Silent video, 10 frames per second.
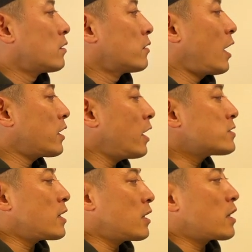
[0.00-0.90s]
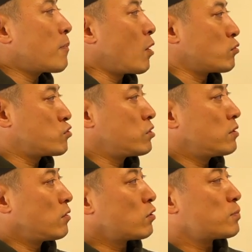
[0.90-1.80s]
Then here's another approach,
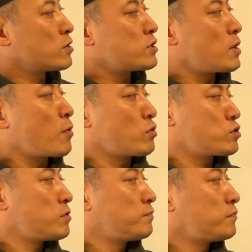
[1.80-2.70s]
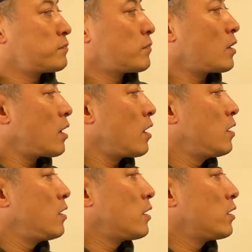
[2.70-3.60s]
osmosis approach.
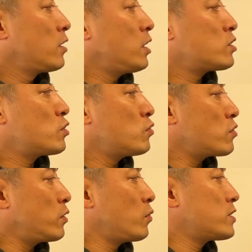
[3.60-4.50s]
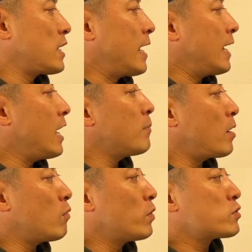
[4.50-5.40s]
It's usually we say
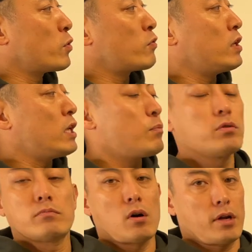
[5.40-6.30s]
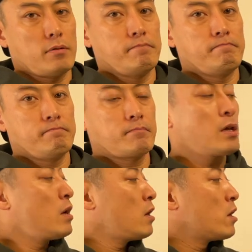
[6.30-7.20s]
AMM with liquidity pool model.
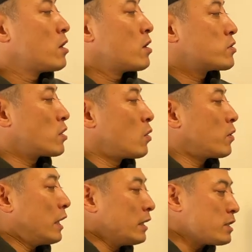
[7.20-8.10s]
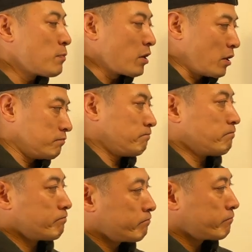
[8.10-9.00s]
So in this model,
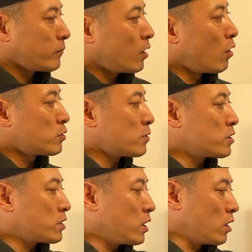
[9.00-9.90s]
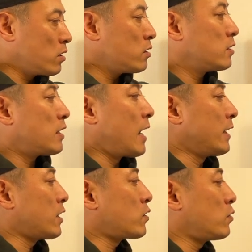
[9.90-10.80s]
osmosis here
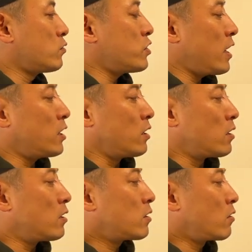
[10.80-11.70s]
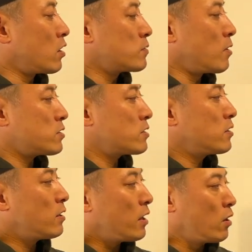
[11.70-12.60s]
and two chain here, Cosmos
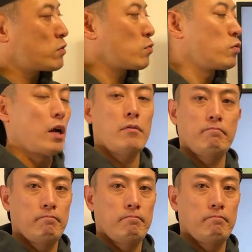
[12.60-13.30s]
and also Luna,